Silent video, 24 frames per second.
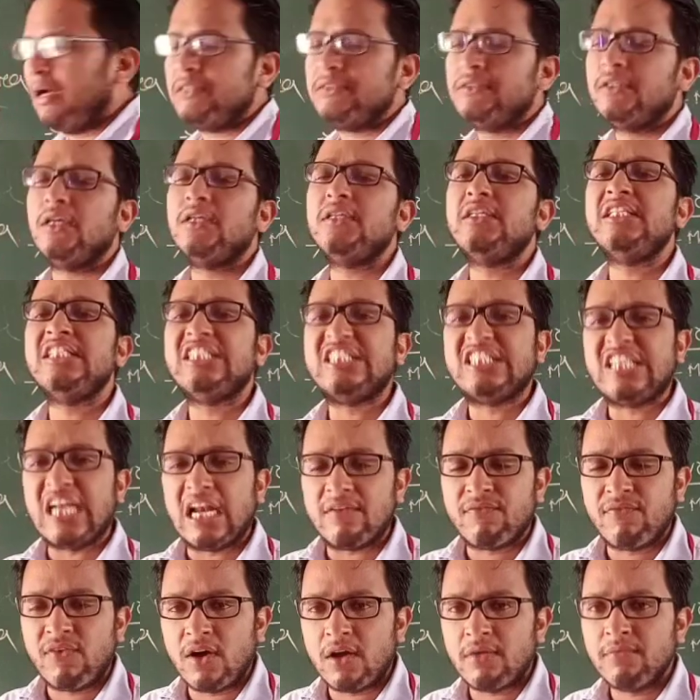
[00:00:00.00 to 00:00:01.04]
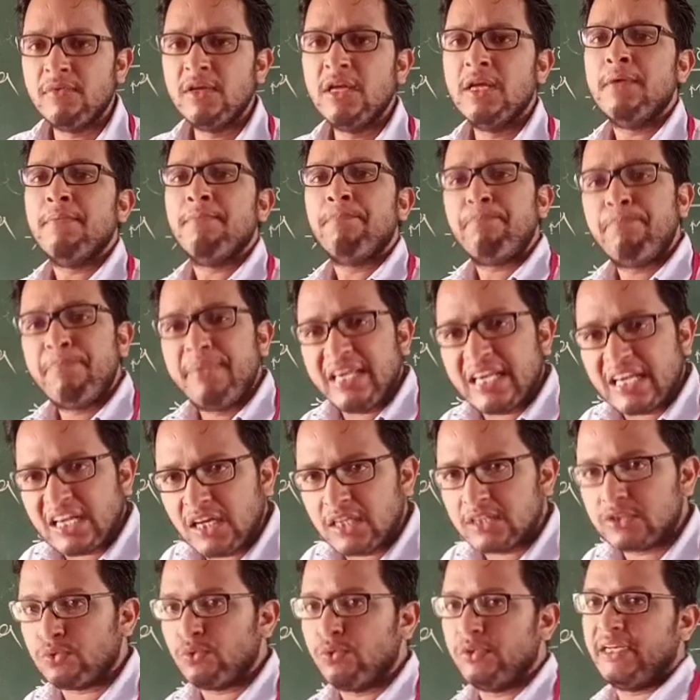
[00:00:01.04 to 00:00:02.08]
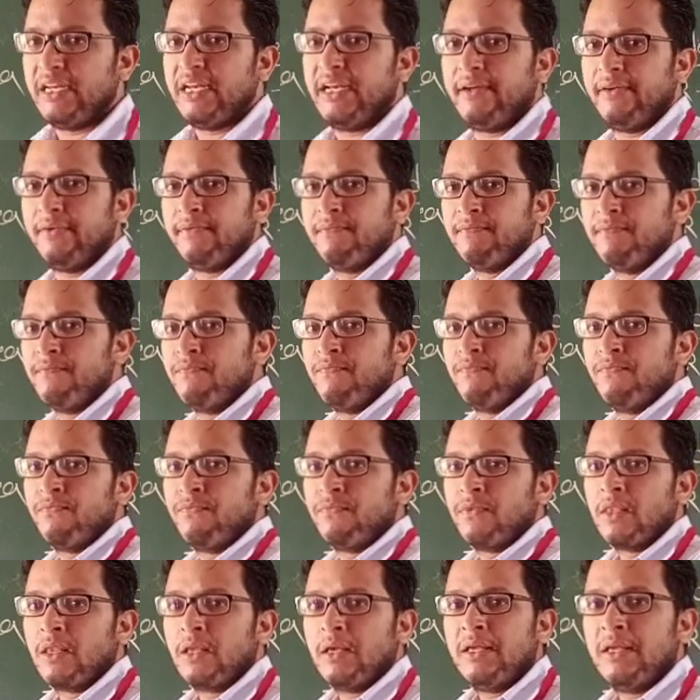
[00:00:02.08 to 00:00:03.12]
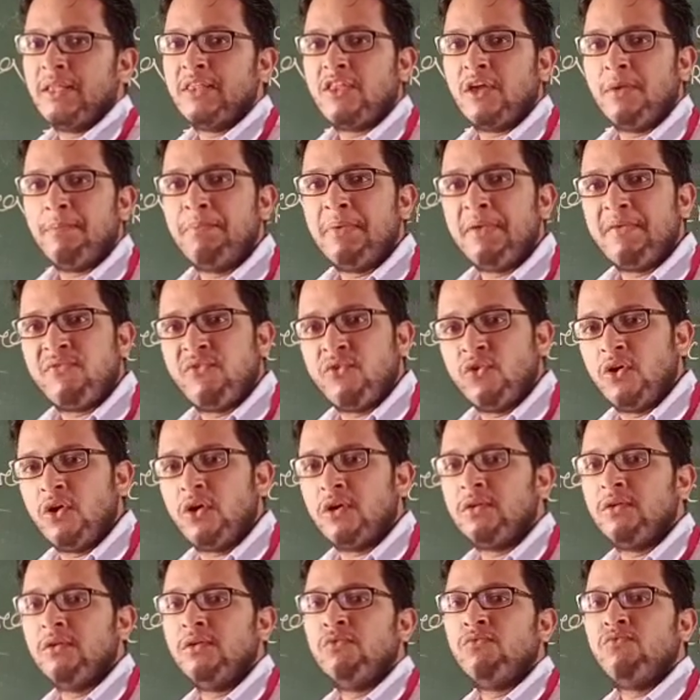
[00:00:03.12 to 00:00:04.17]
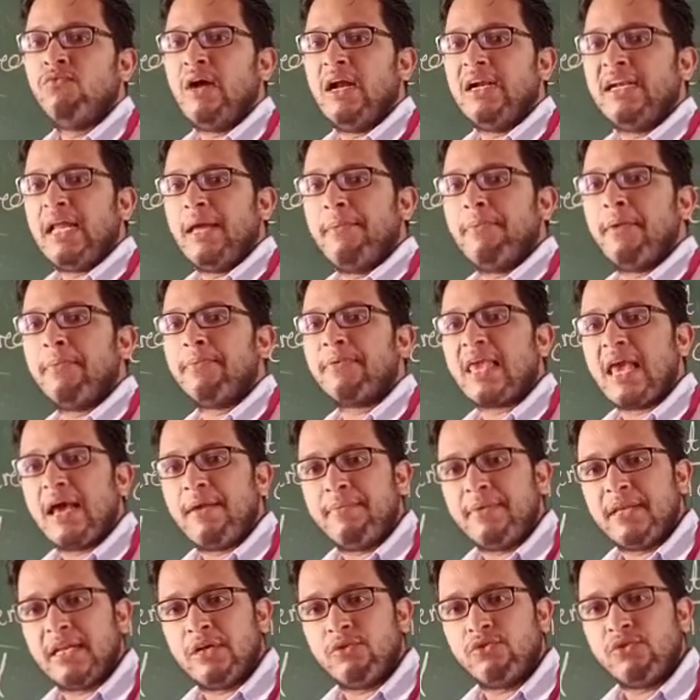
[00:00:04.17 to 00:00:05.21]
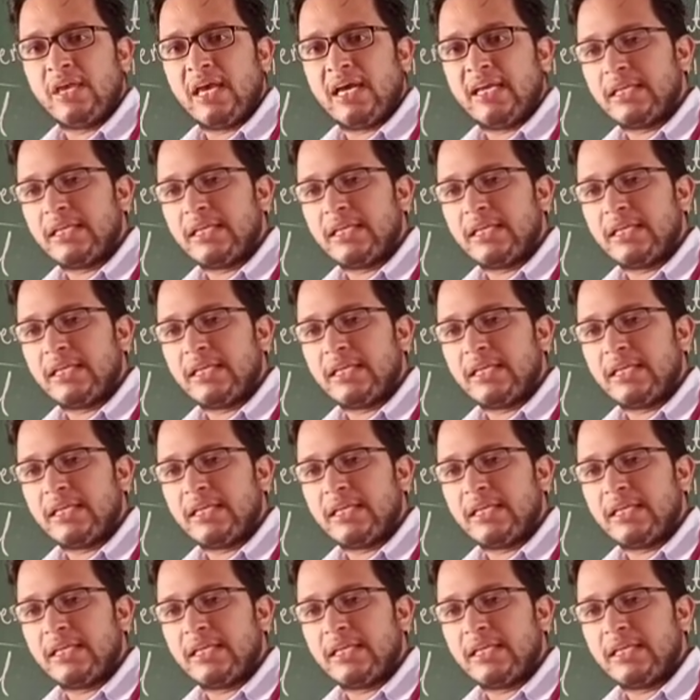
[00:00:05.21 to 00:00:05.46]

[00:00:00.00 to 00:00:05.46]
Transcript: as the digital form? Because student, in the before what type of camera we